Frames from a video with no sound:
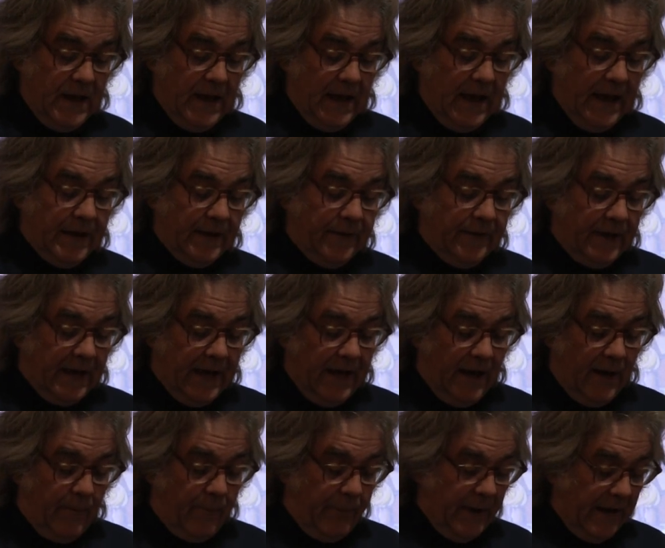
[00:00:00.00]
and in the
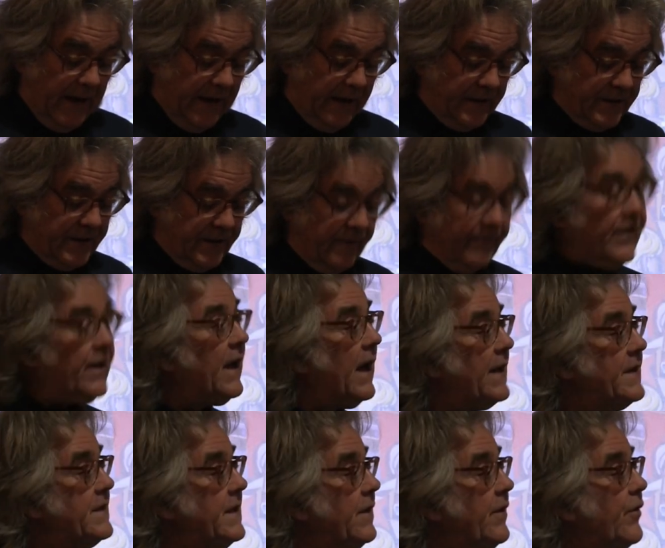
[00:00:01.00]
campaigns of the
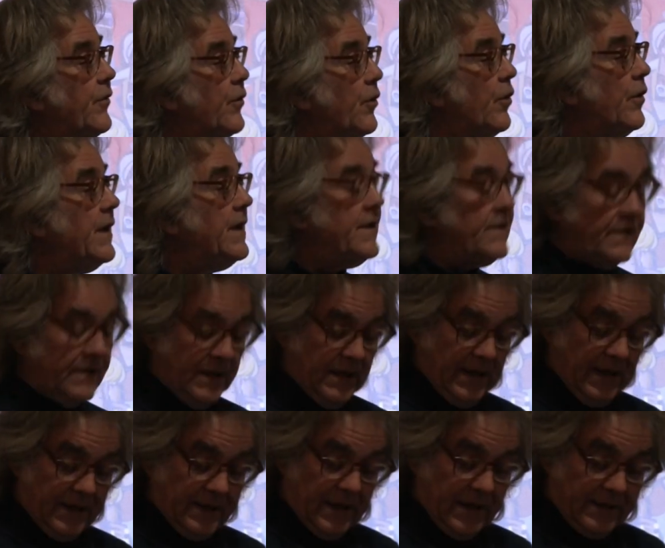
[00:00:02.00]
1930s
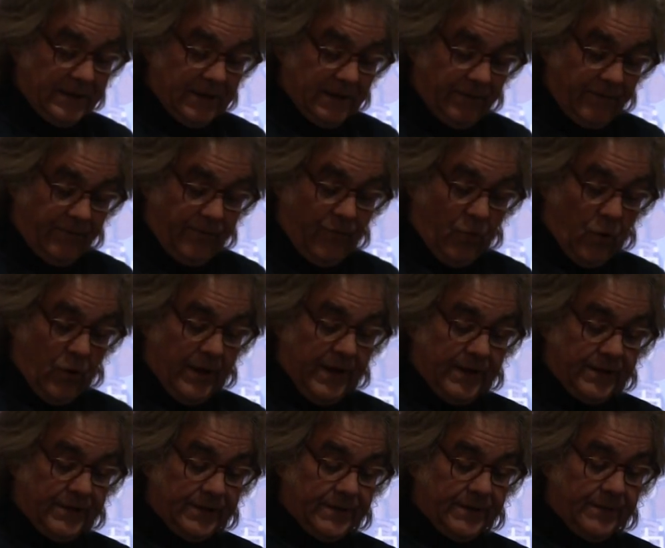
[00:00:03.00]
and
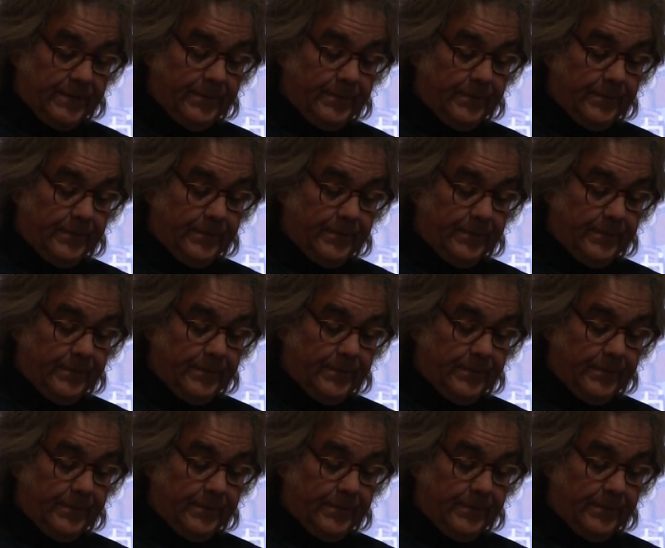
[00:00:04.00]
1940s.